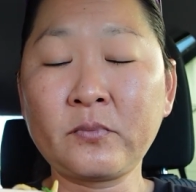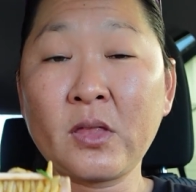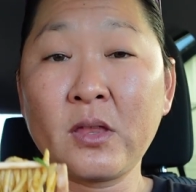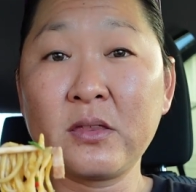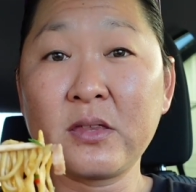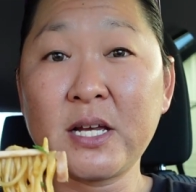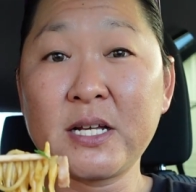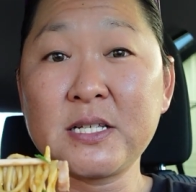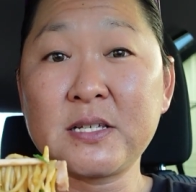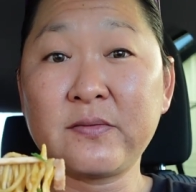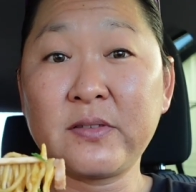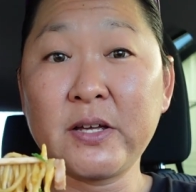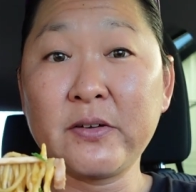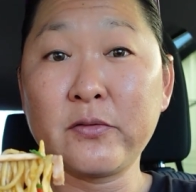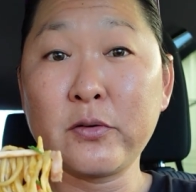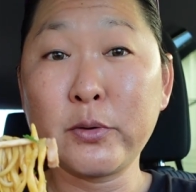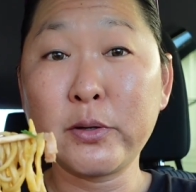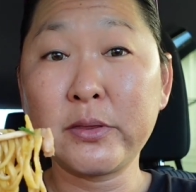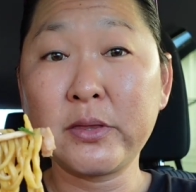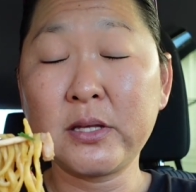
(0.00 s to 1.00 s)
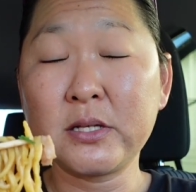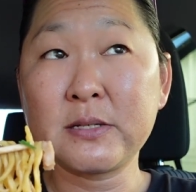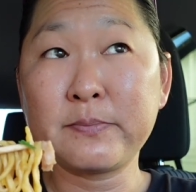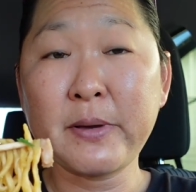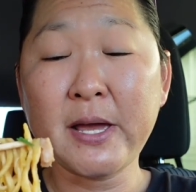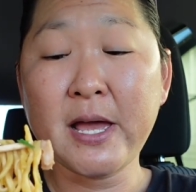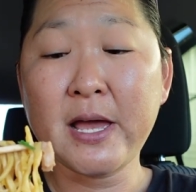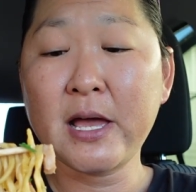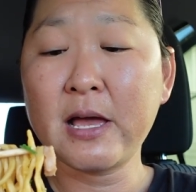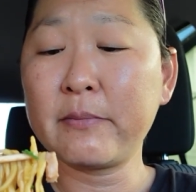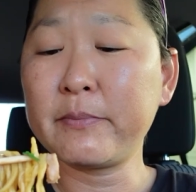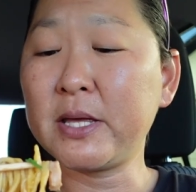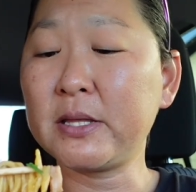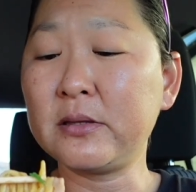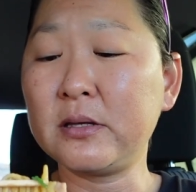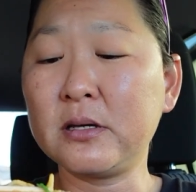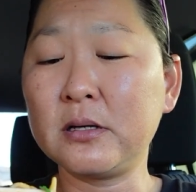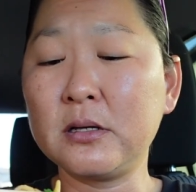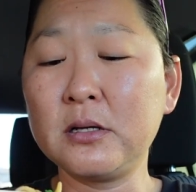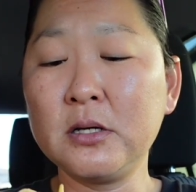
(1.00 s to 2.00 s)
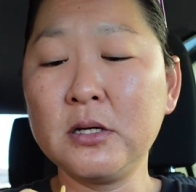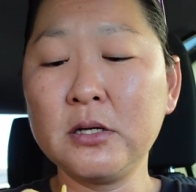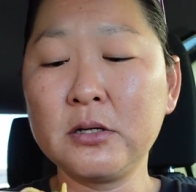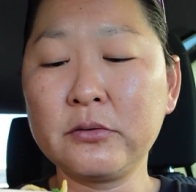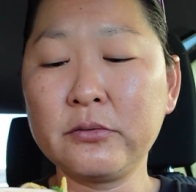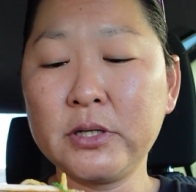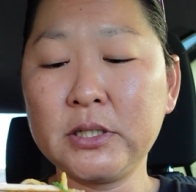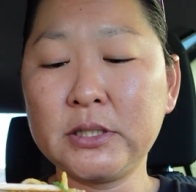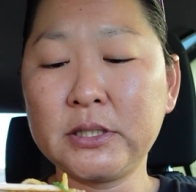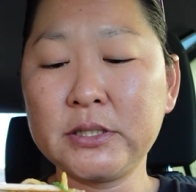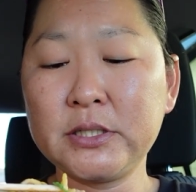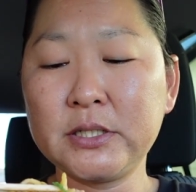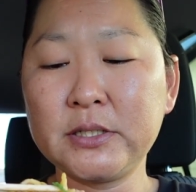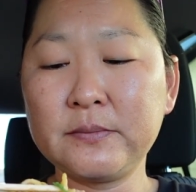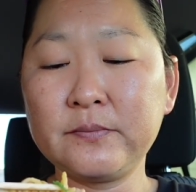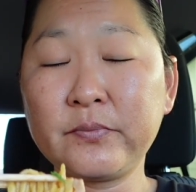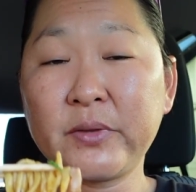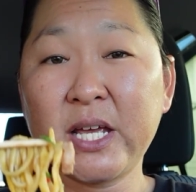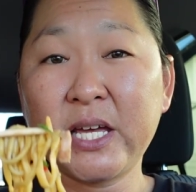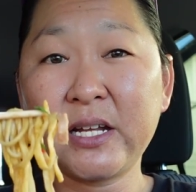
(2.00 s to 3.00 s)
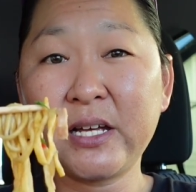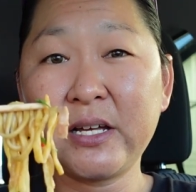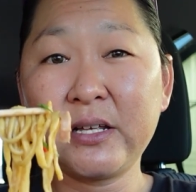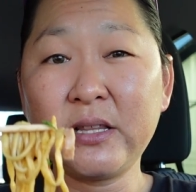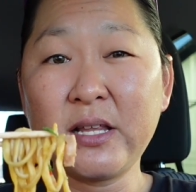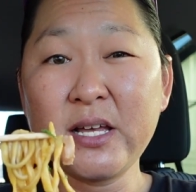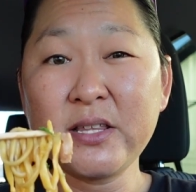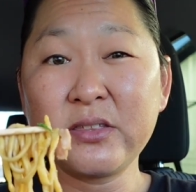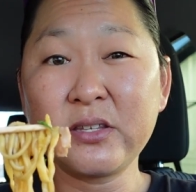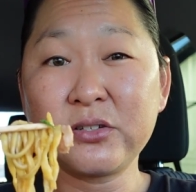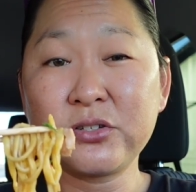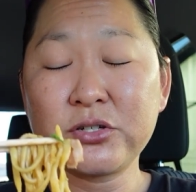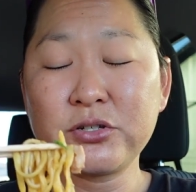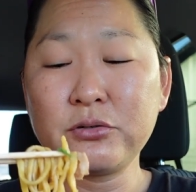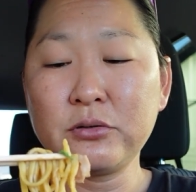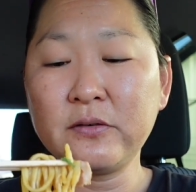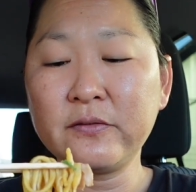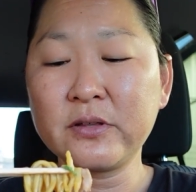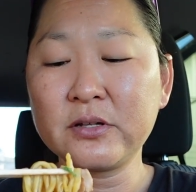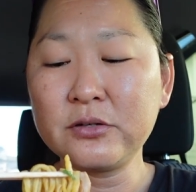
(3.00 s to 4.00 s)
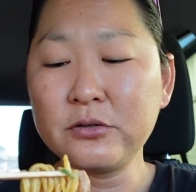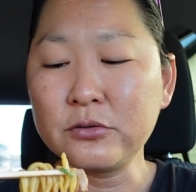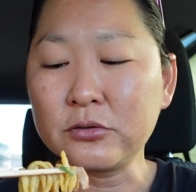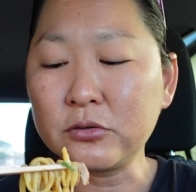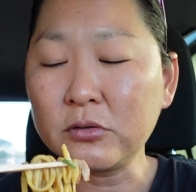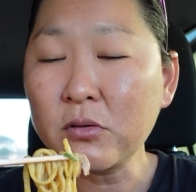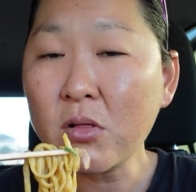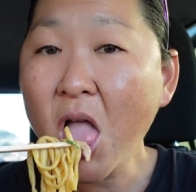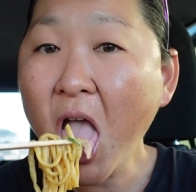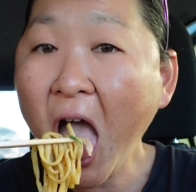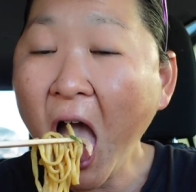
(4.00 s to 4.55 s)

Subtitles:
Nice flavor with the spam and the green onion, and I like the chew of the noodle.